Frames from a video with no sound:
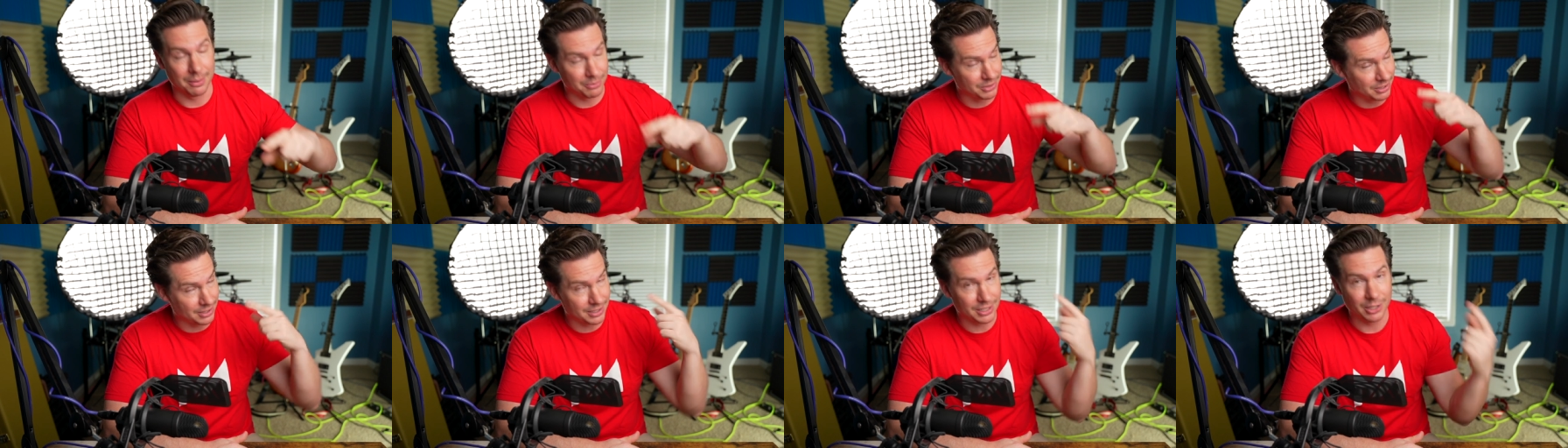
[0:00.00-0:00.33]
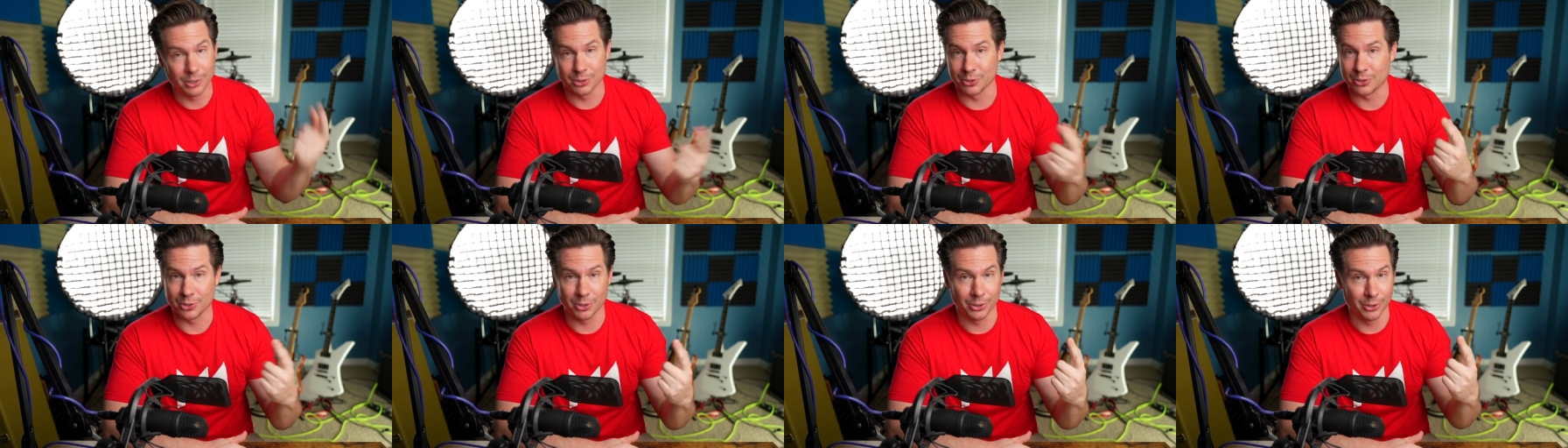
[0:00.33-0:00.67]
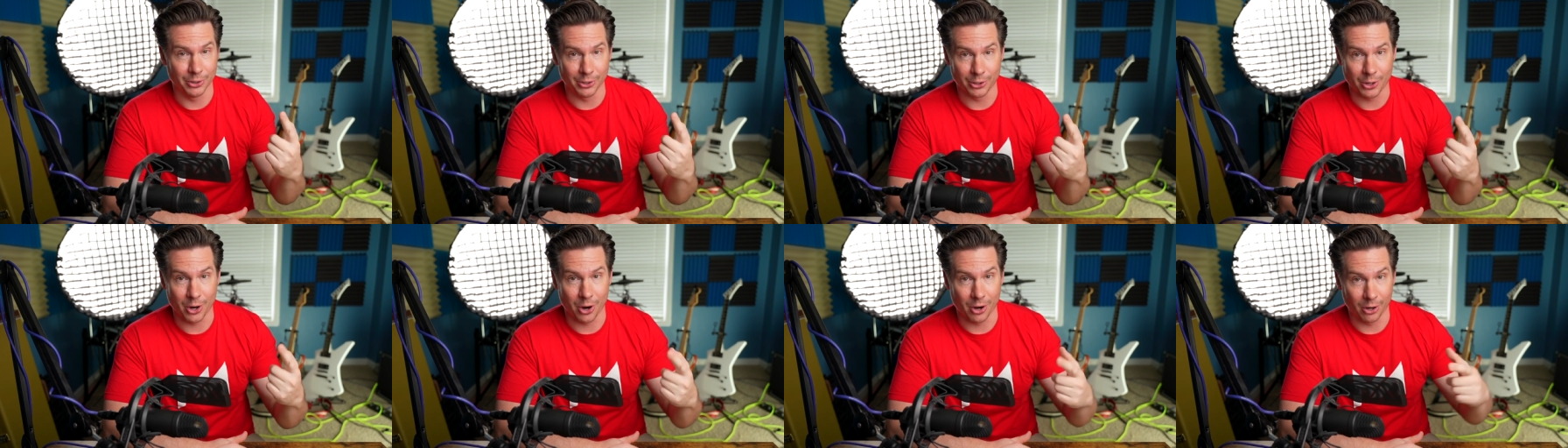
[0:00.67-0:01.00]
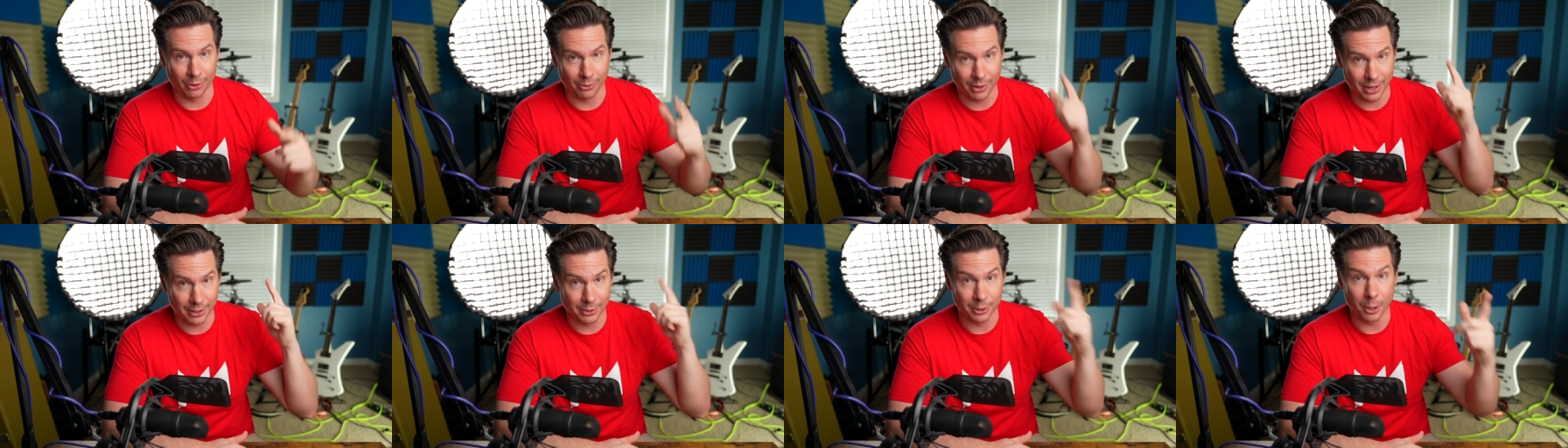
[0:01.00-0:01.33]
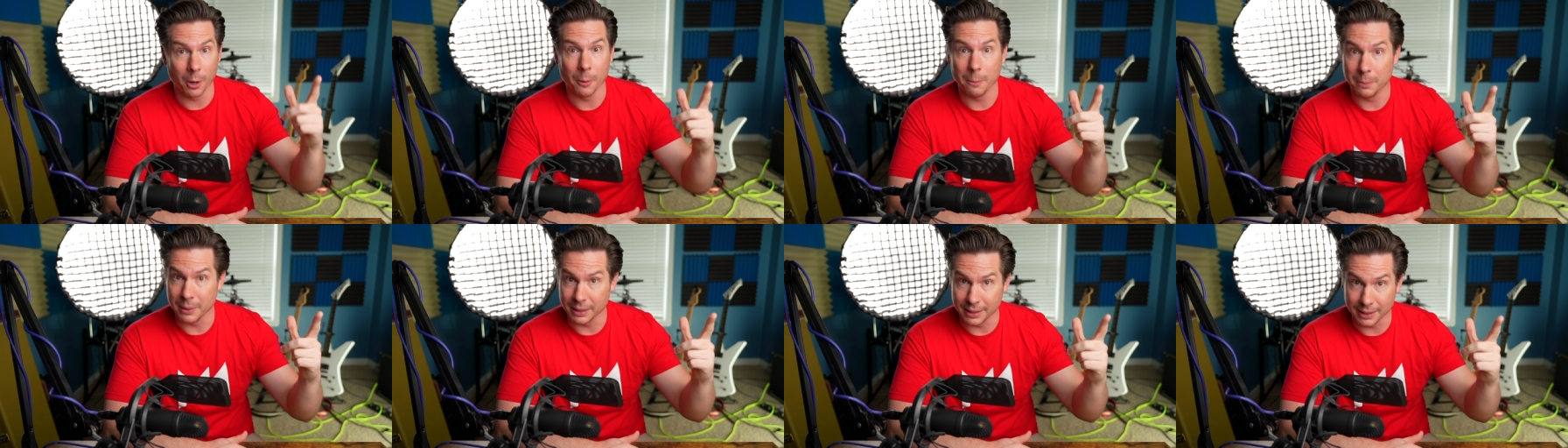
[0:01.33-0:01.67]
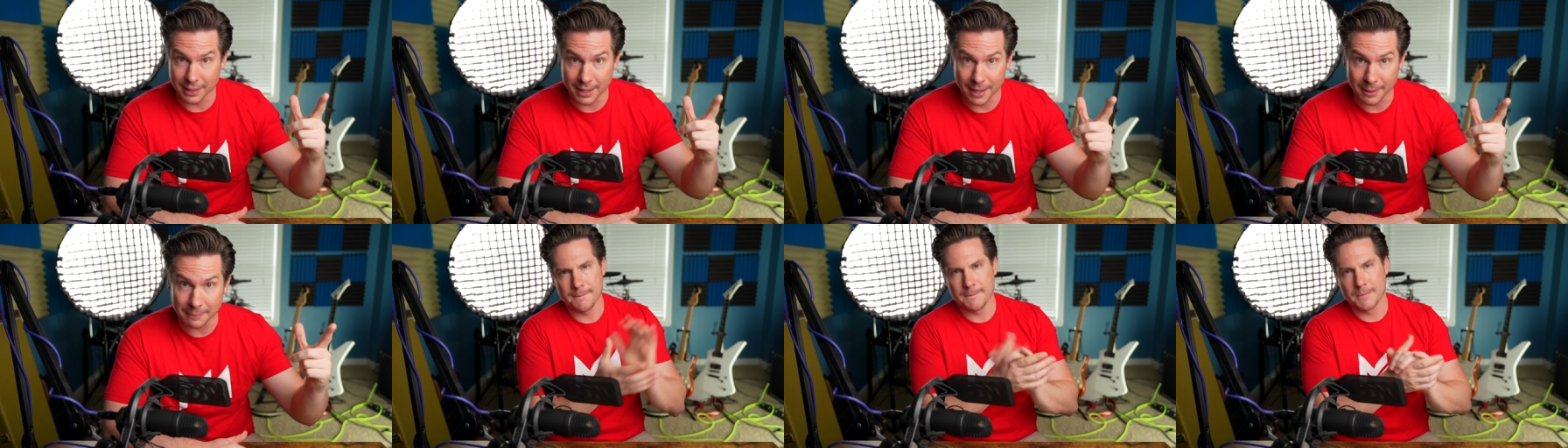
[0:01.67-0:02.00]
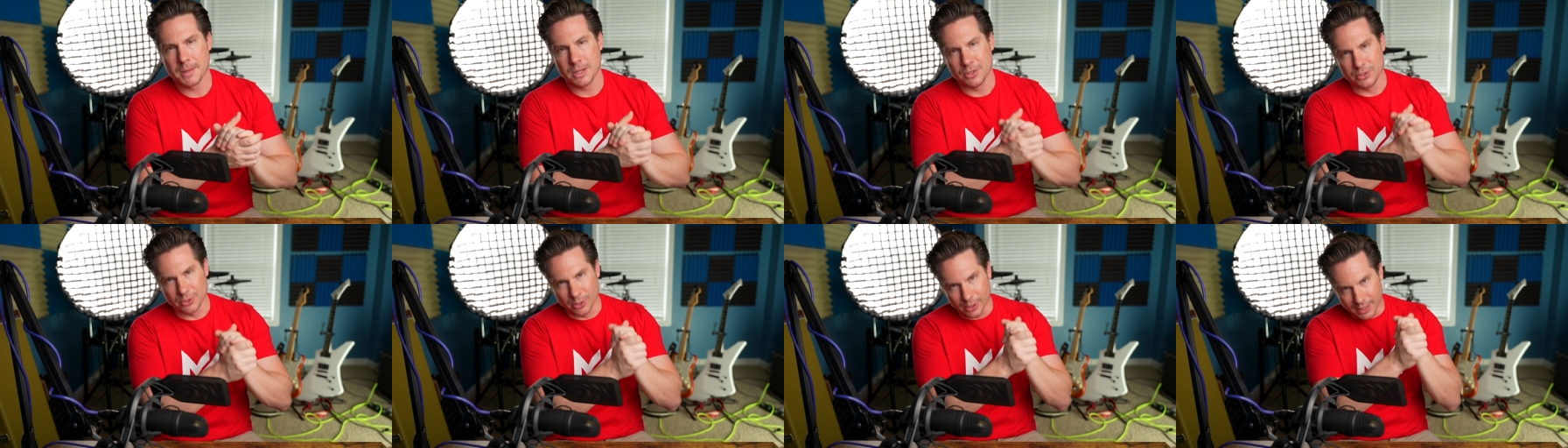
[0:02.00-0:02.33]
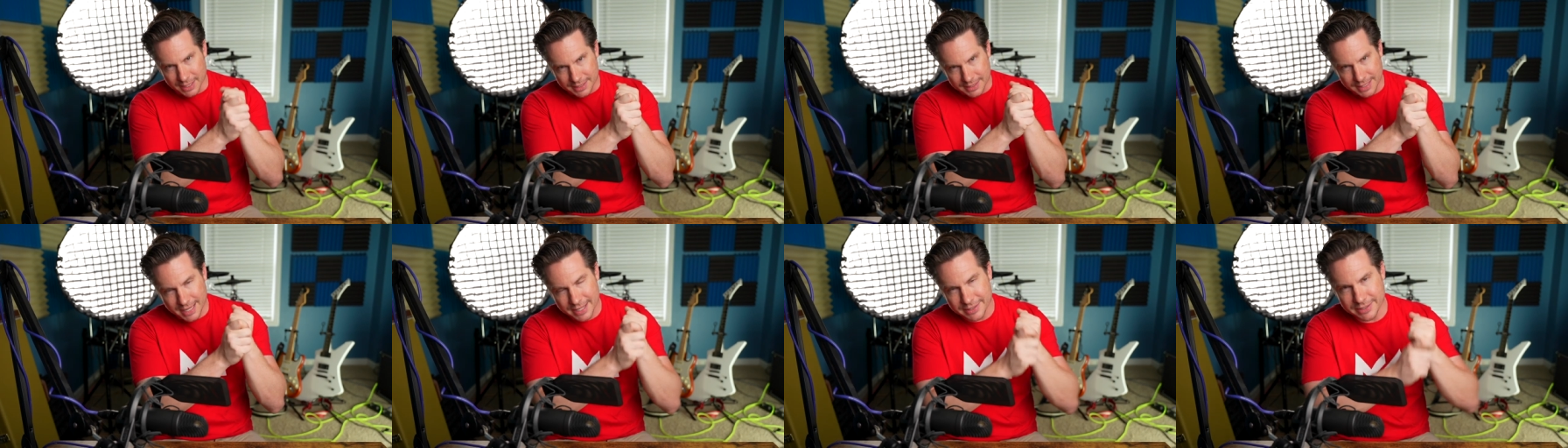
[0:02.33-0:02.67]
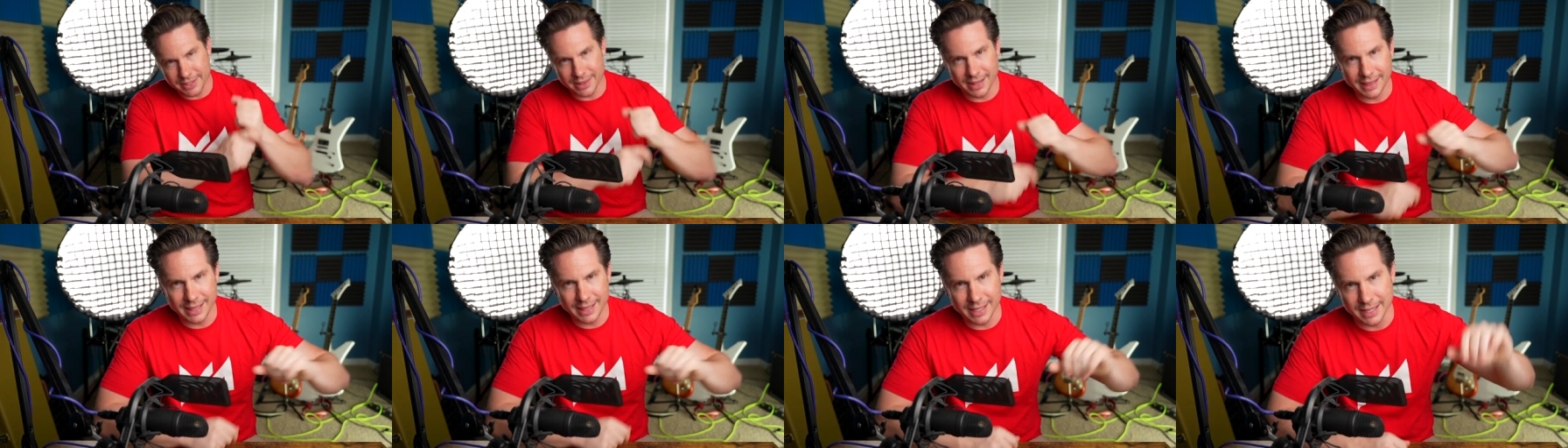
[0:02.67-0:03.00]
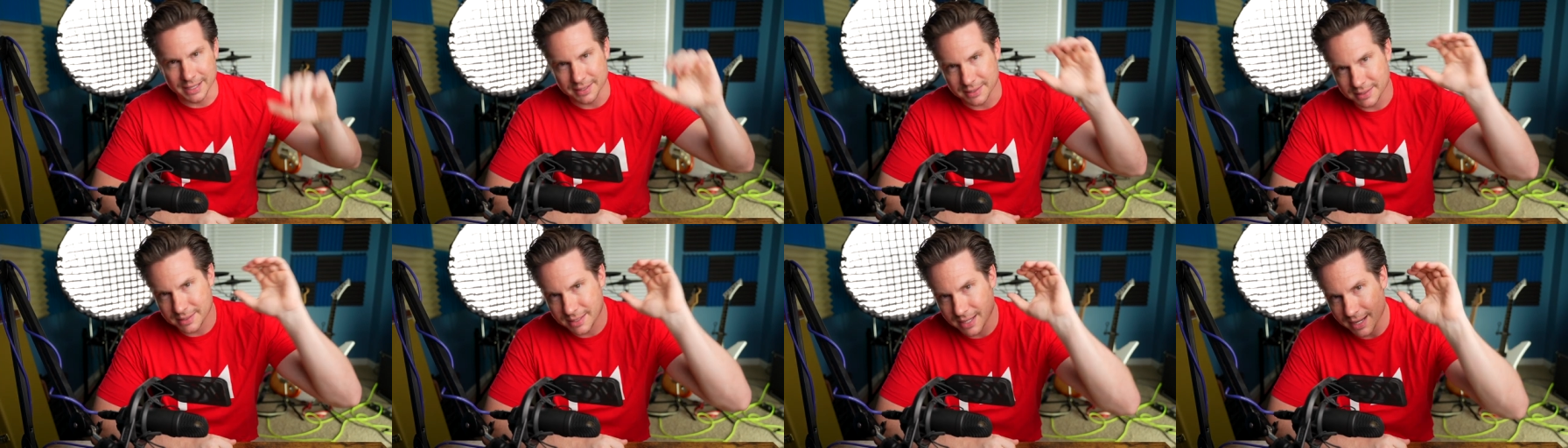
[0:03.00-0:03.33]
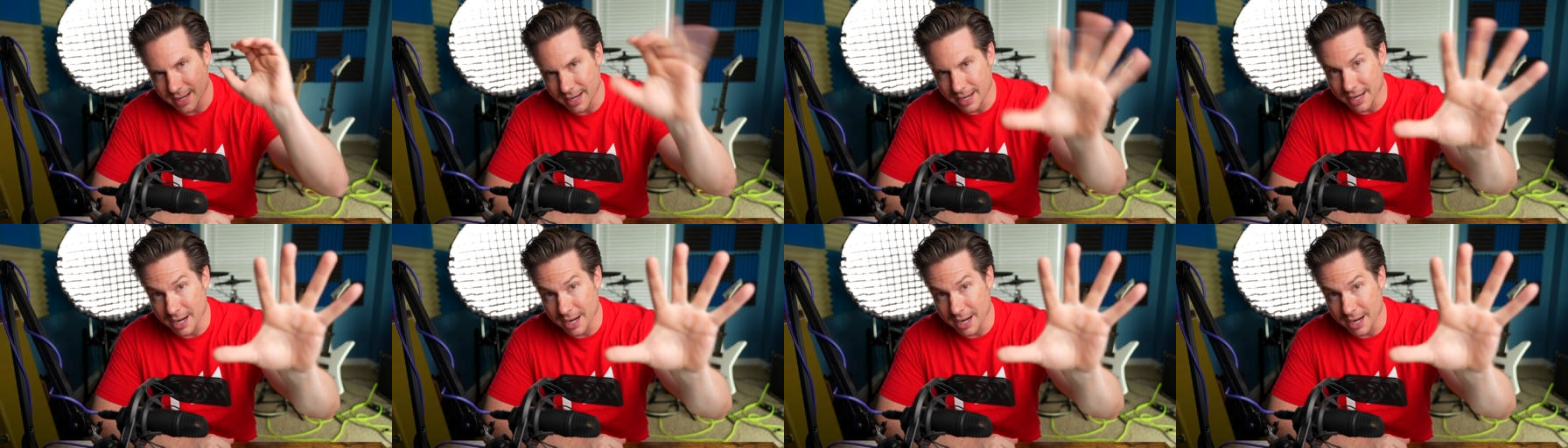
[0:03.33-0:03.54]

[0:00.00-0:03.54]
I'm still turning the car around to go pick it up. So let's get to the list.